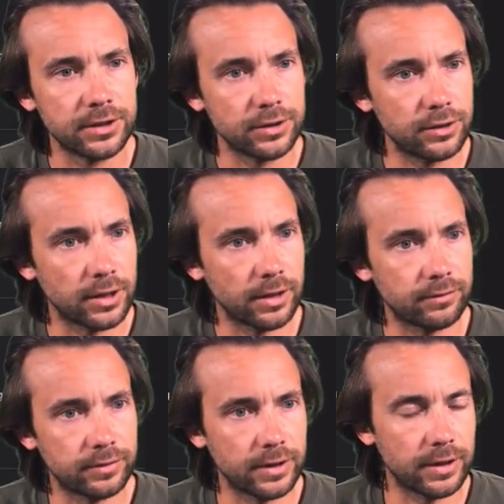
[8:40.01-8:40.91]
you
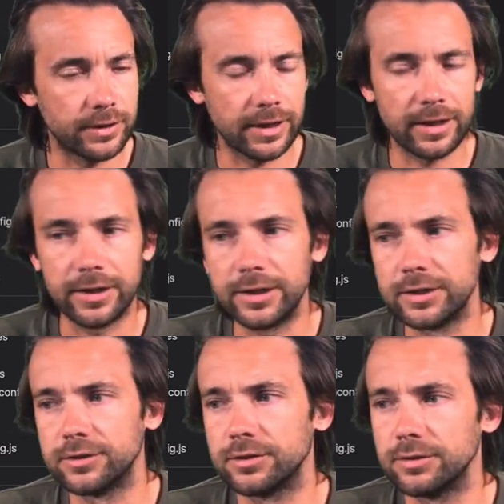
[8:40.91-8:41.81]
have that kind of
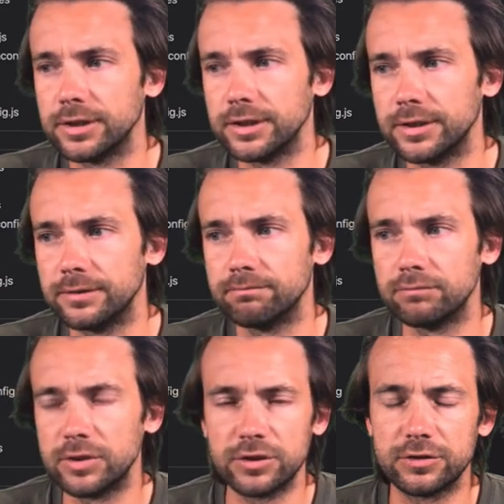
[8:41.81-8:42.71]
history, and
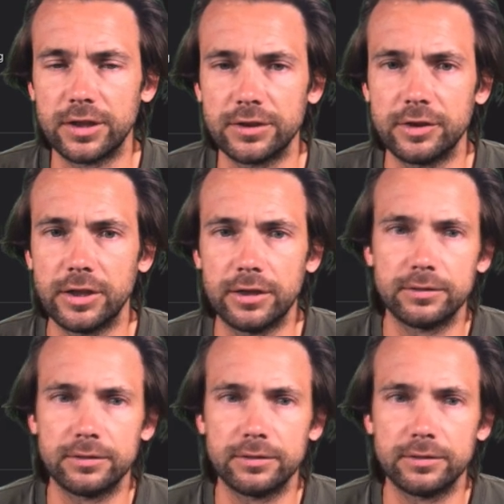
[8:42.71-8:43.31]
it's just nice to have.